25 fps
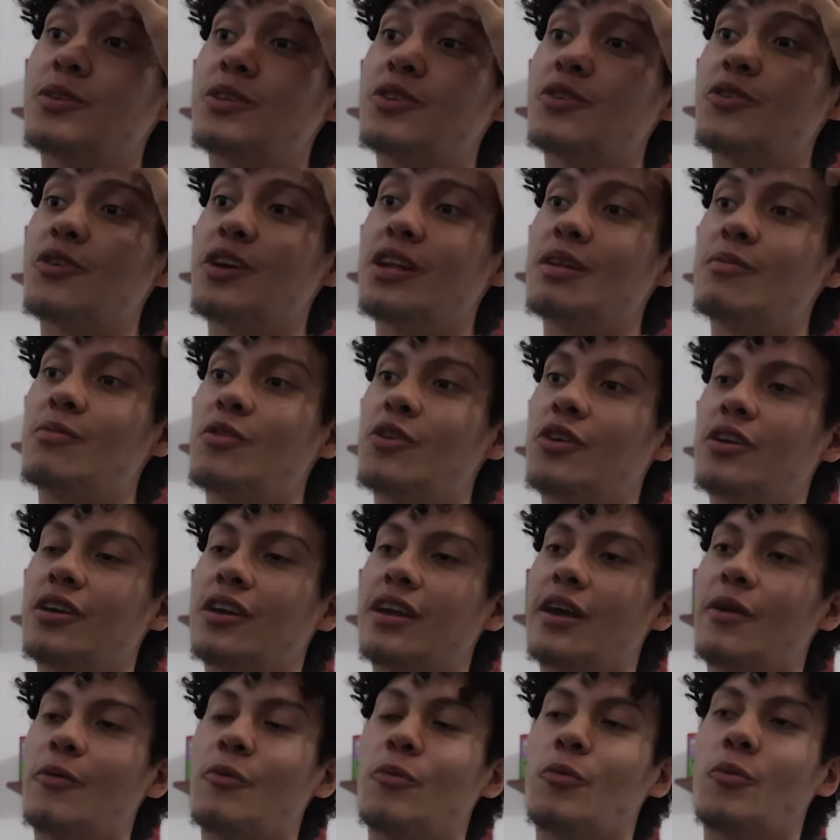with you anymore.
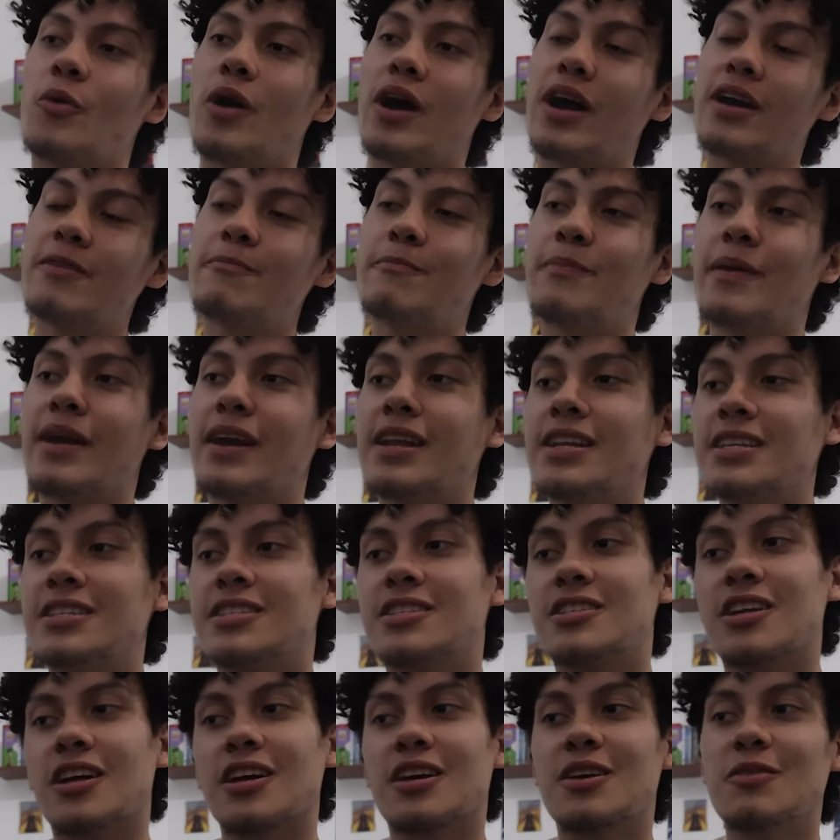And why Ben
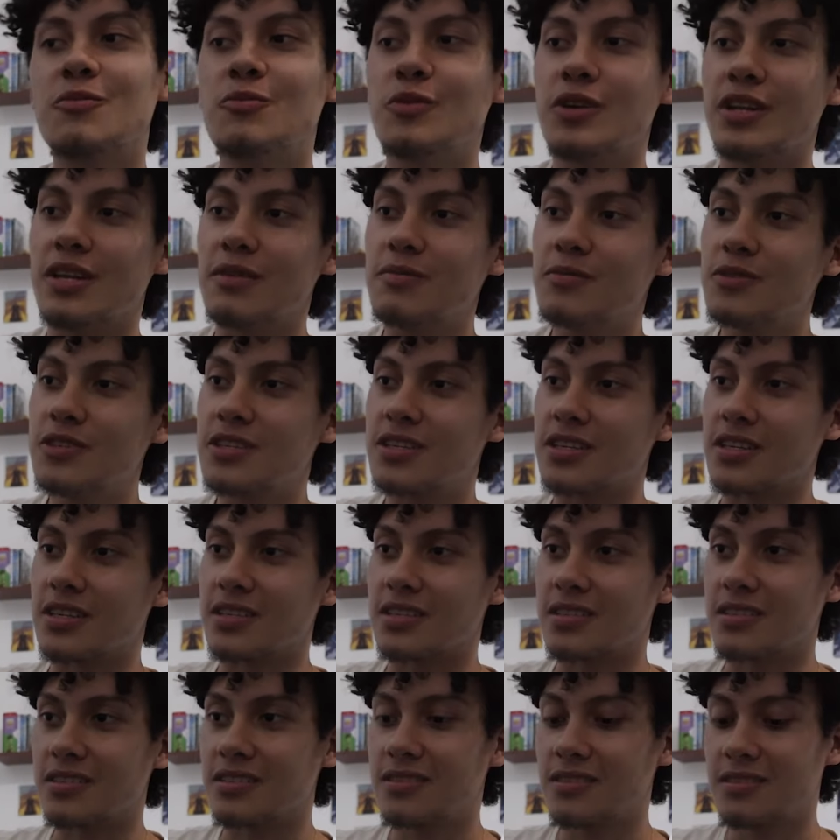is talking with
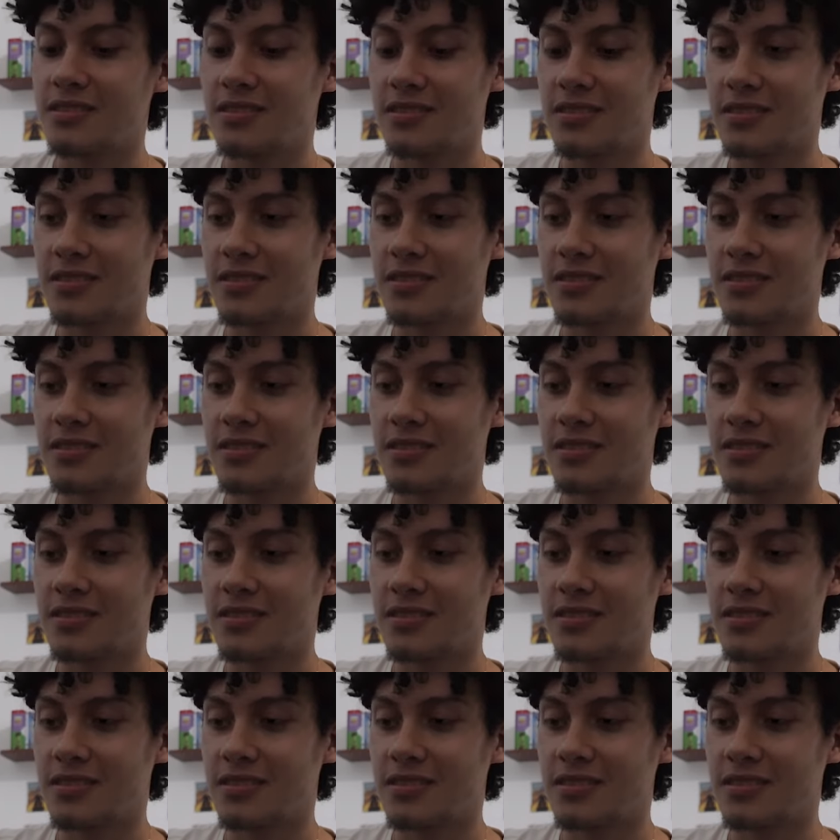Imogen?